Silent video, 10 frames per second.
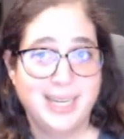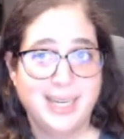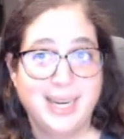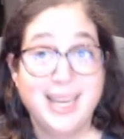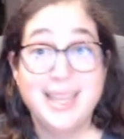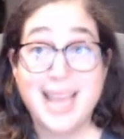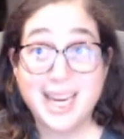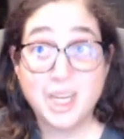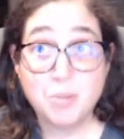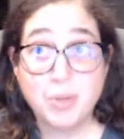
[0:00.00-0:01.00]
and
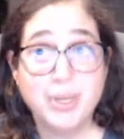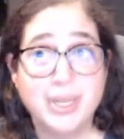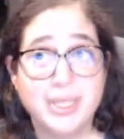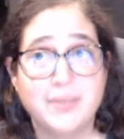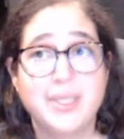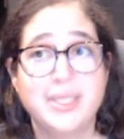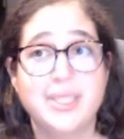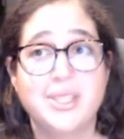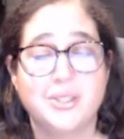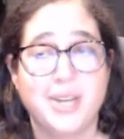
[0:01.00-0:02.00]
that could be because of
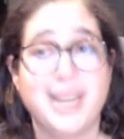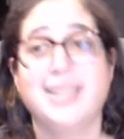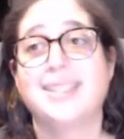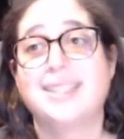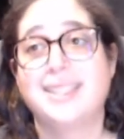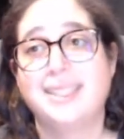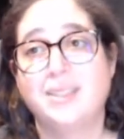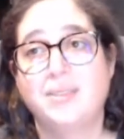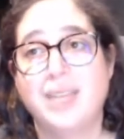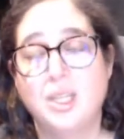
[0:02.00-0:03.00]
constraints the
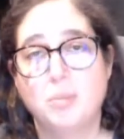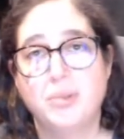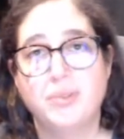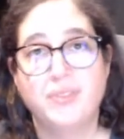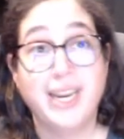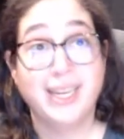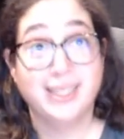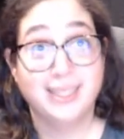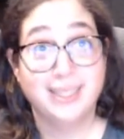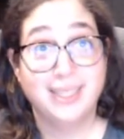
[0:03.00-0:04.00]
developer
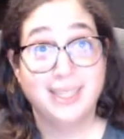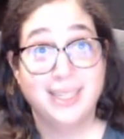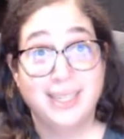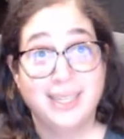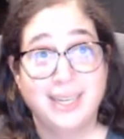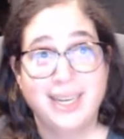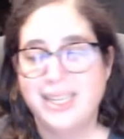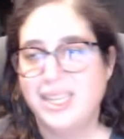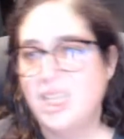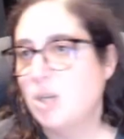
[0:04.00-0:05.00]
faced.
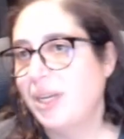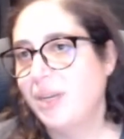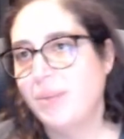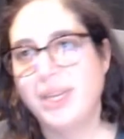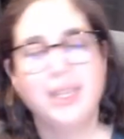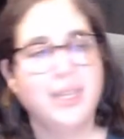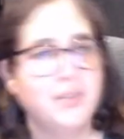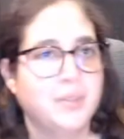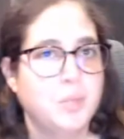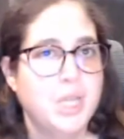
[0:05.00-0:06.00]
And, it could be anything
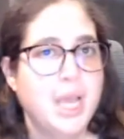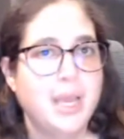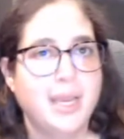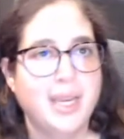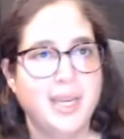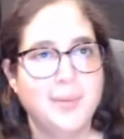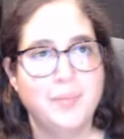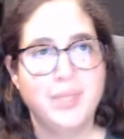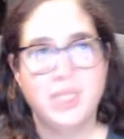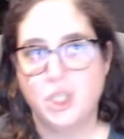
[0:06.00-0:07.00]
from
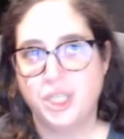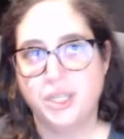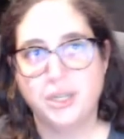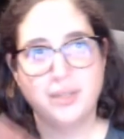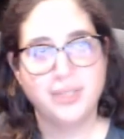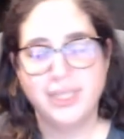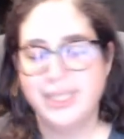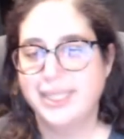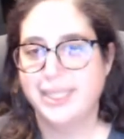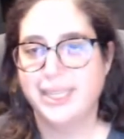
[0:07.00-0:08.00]
time to sheer
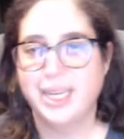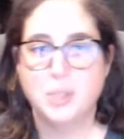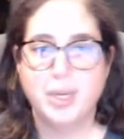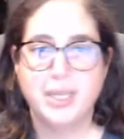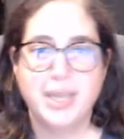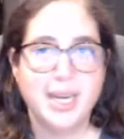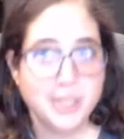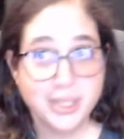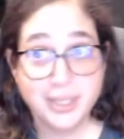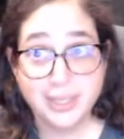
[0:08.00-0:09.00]
unrealistic
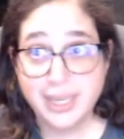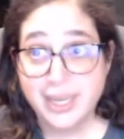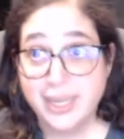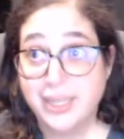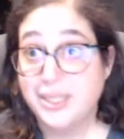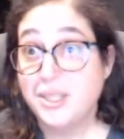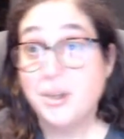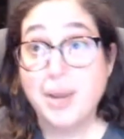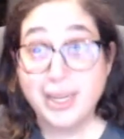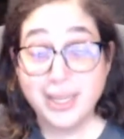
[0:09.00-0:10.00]
expectations
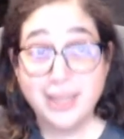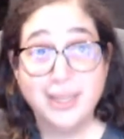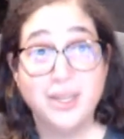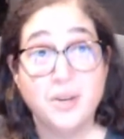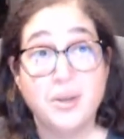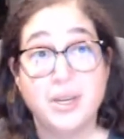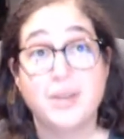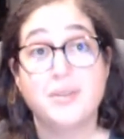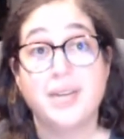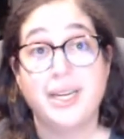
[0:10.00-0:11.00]
to, anything going
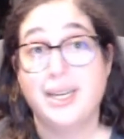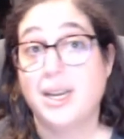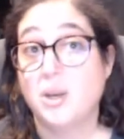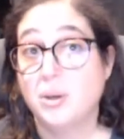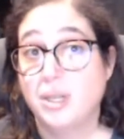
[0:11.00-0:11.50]
on right now.